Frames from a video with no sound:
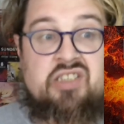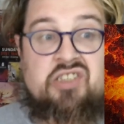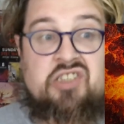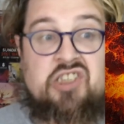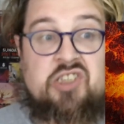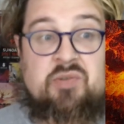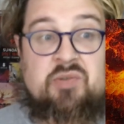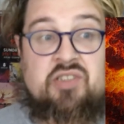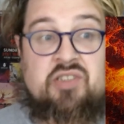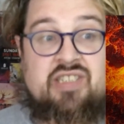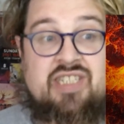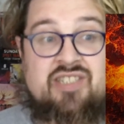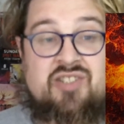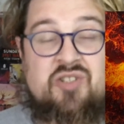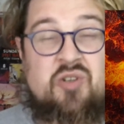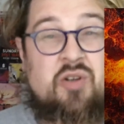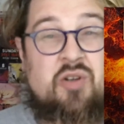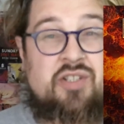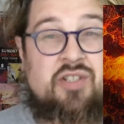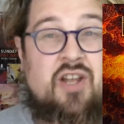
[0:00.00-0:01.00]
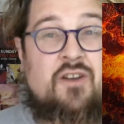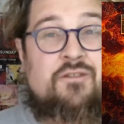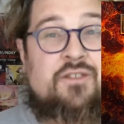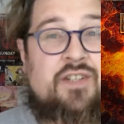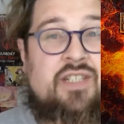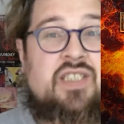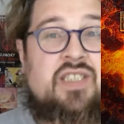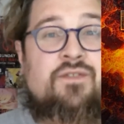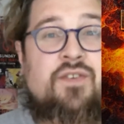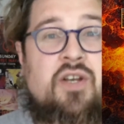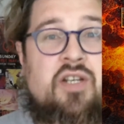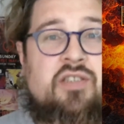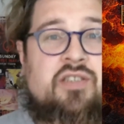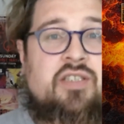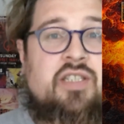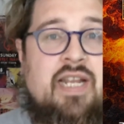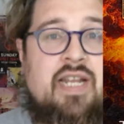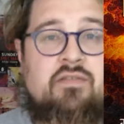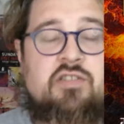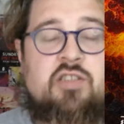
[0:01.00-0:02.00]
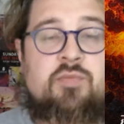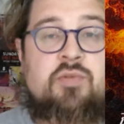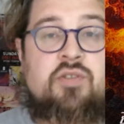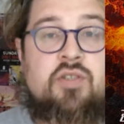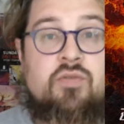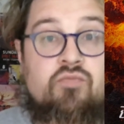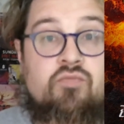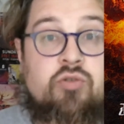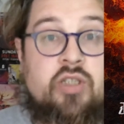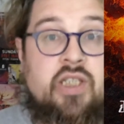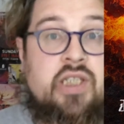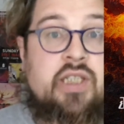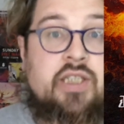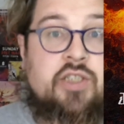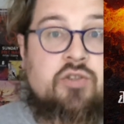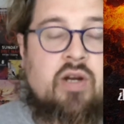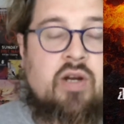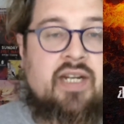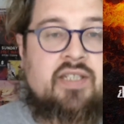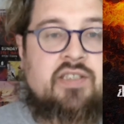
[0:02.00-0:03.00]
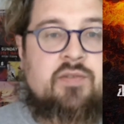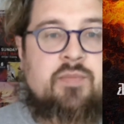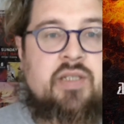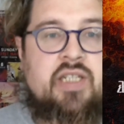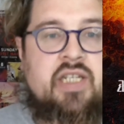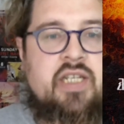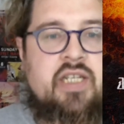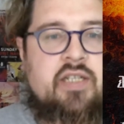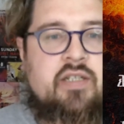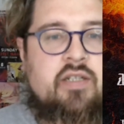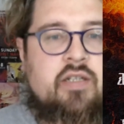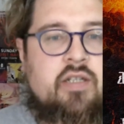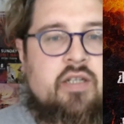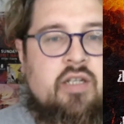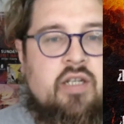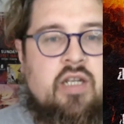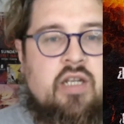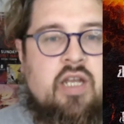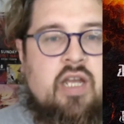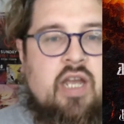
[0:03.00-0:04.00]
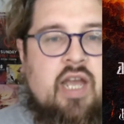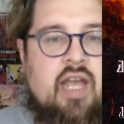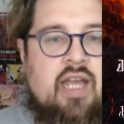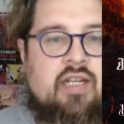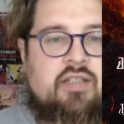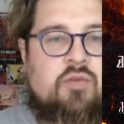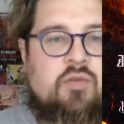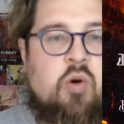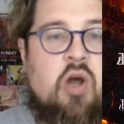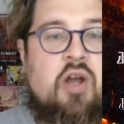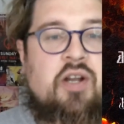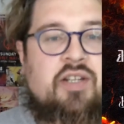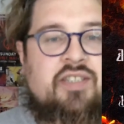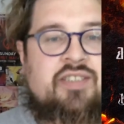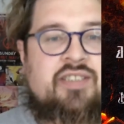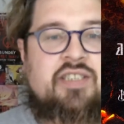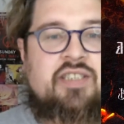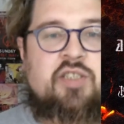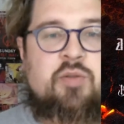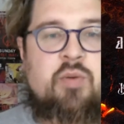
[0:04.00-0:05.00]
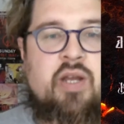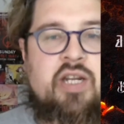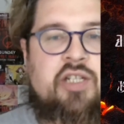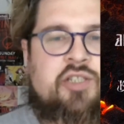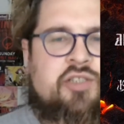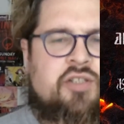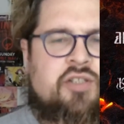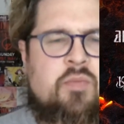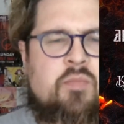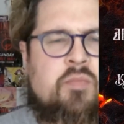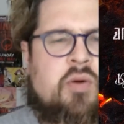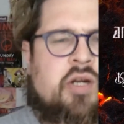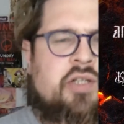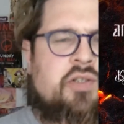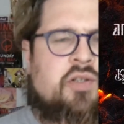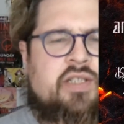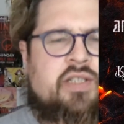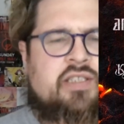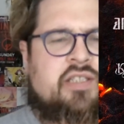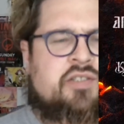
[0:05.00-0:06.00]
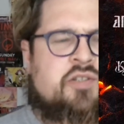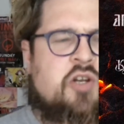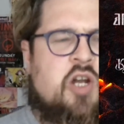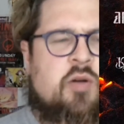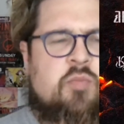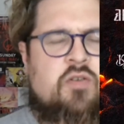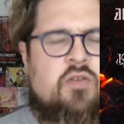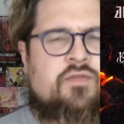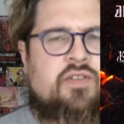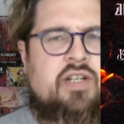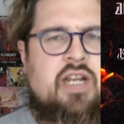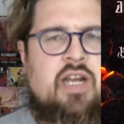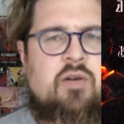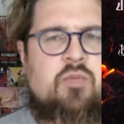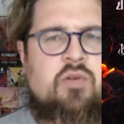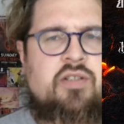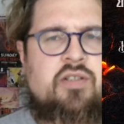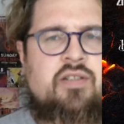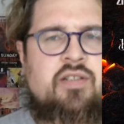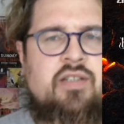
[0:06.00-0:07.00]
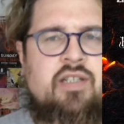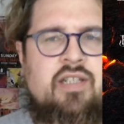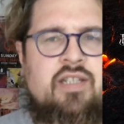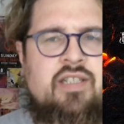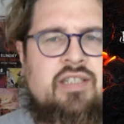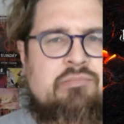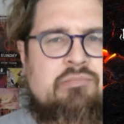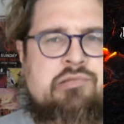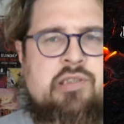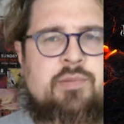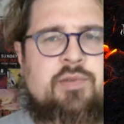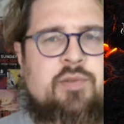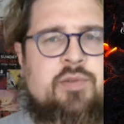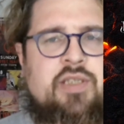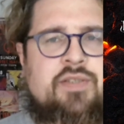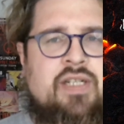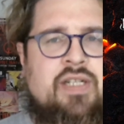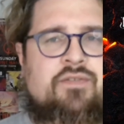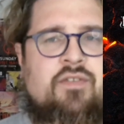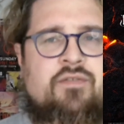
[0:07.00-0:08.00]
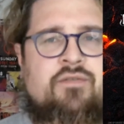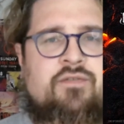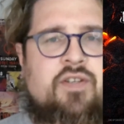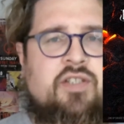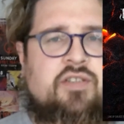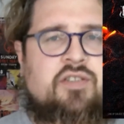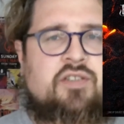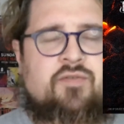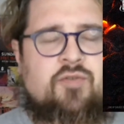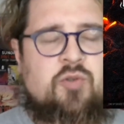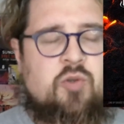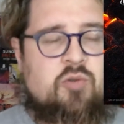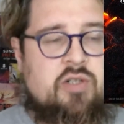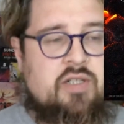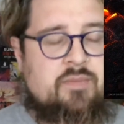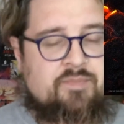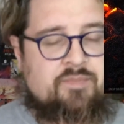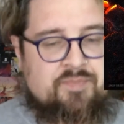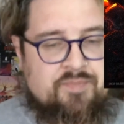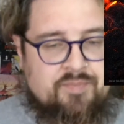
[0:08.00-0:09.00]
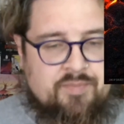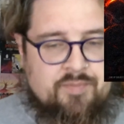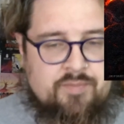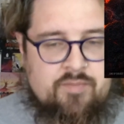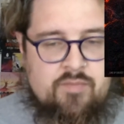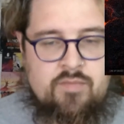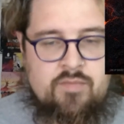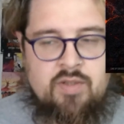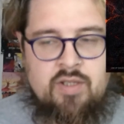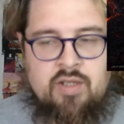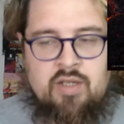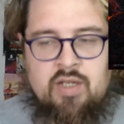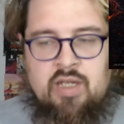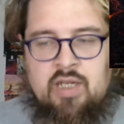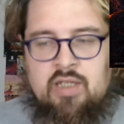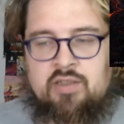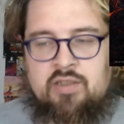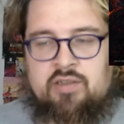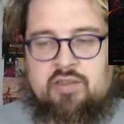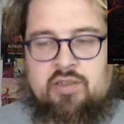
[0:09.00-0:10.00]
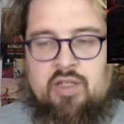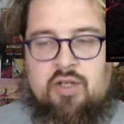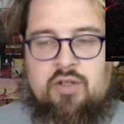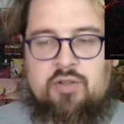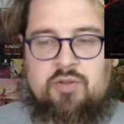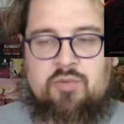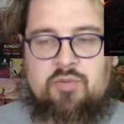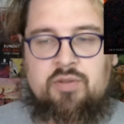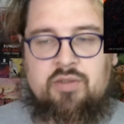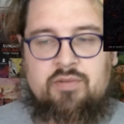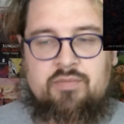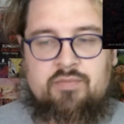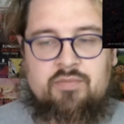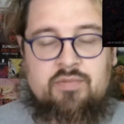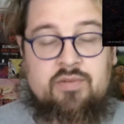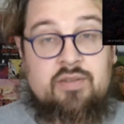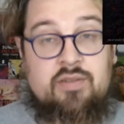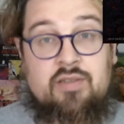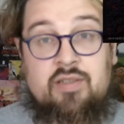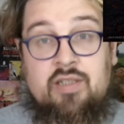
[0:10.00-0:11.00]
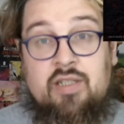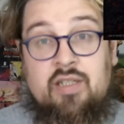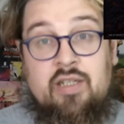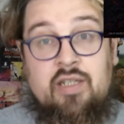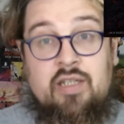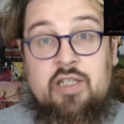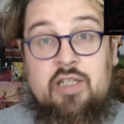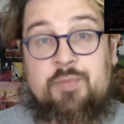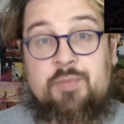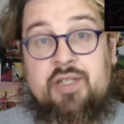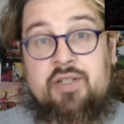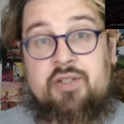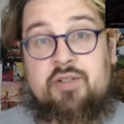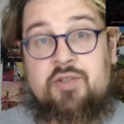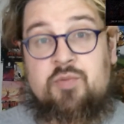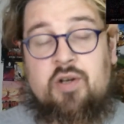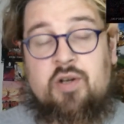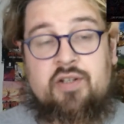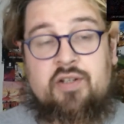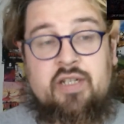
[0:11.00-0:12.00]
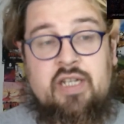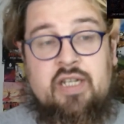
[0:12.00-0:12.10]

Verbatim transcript: just because there's not enough in this first announcement that really drags me in, and the work situation, I might not get the time off for that one. Probably won't even have the funds for it. So it'll be a good one.